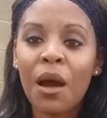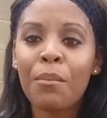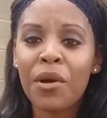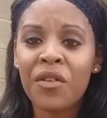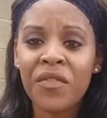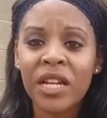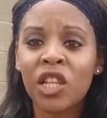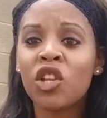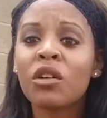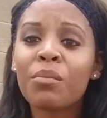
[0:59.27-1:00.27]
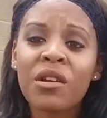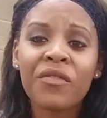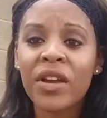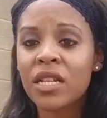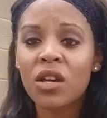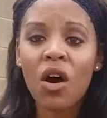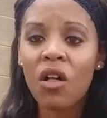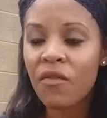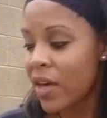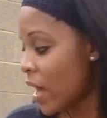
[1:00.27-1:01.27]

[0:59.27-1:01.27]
come perfect, look perfect, all of